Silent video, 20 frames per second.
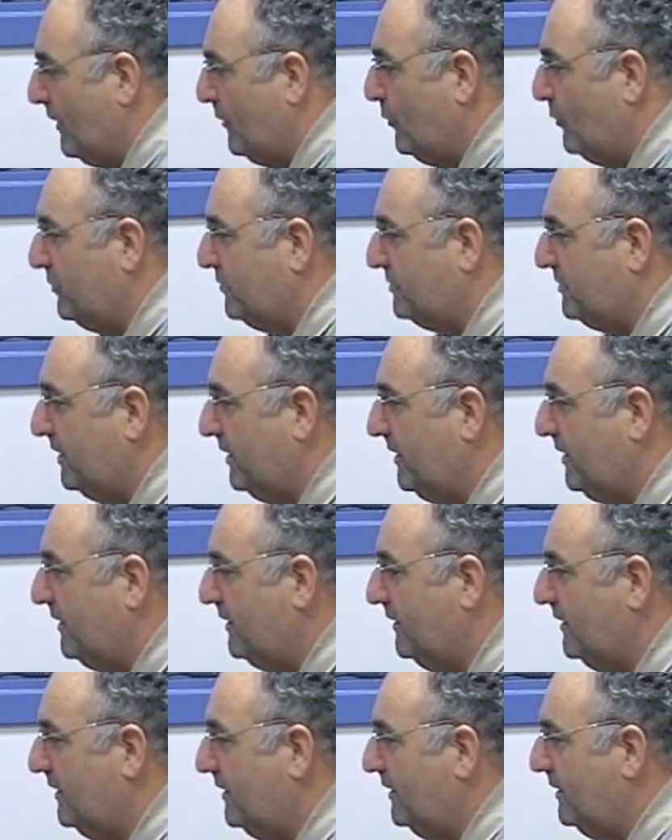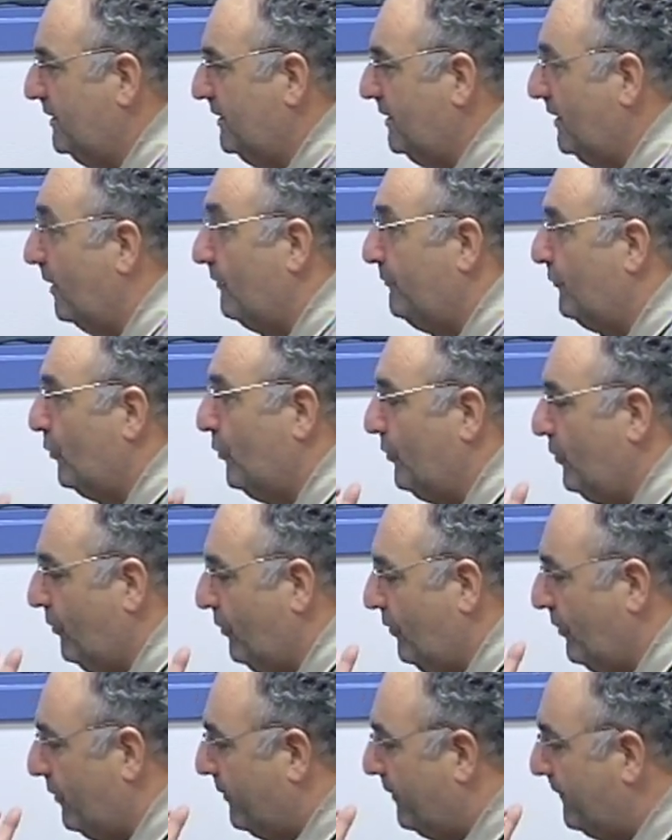It was like a
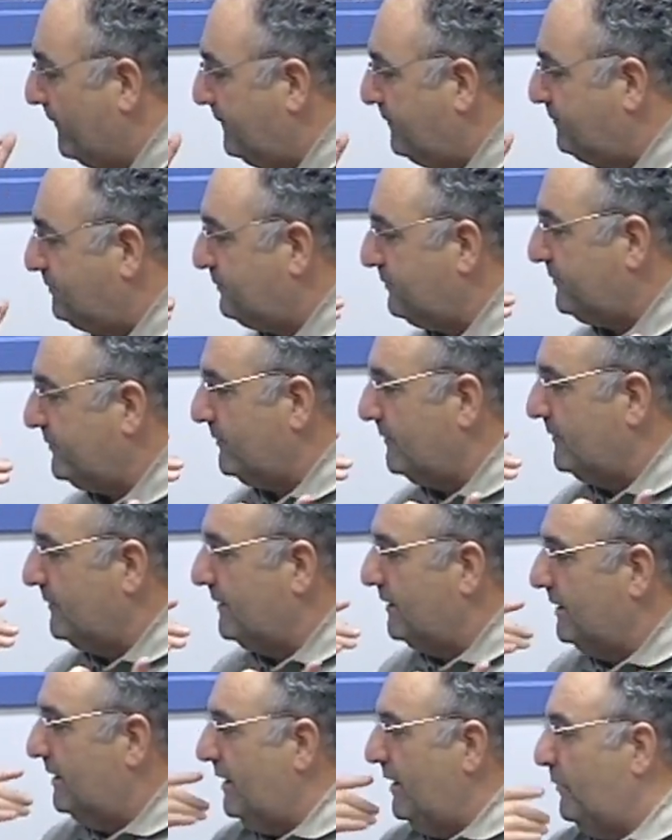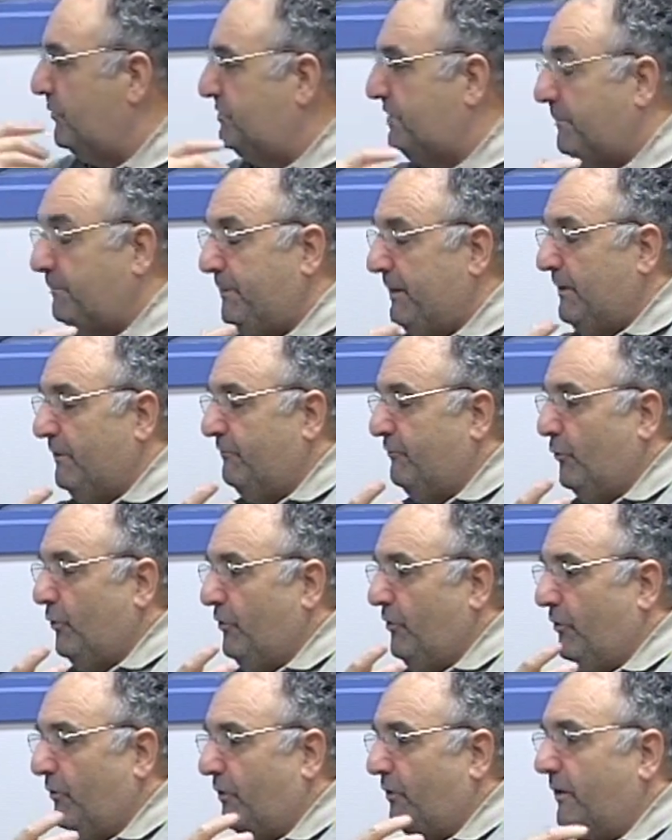voyeur. It was like being a
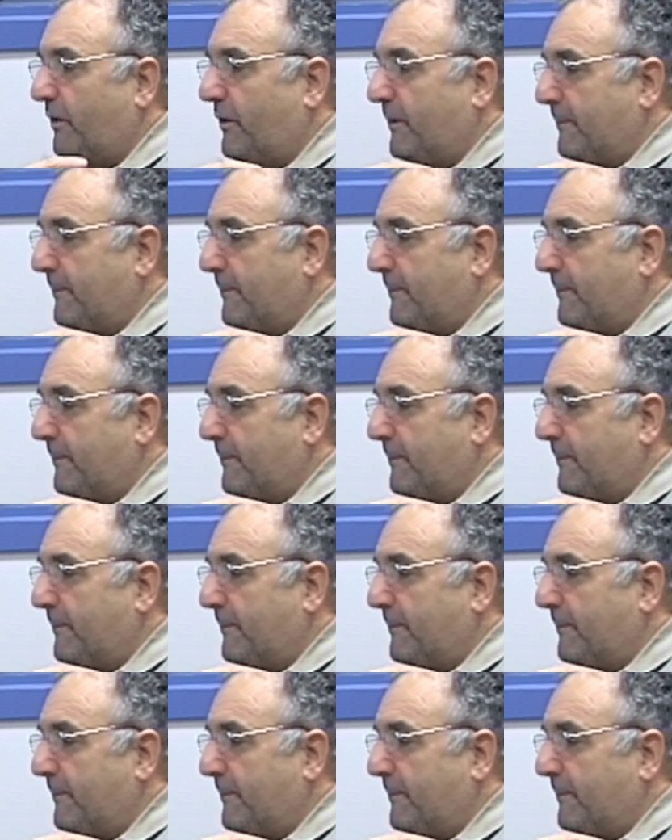voyeur.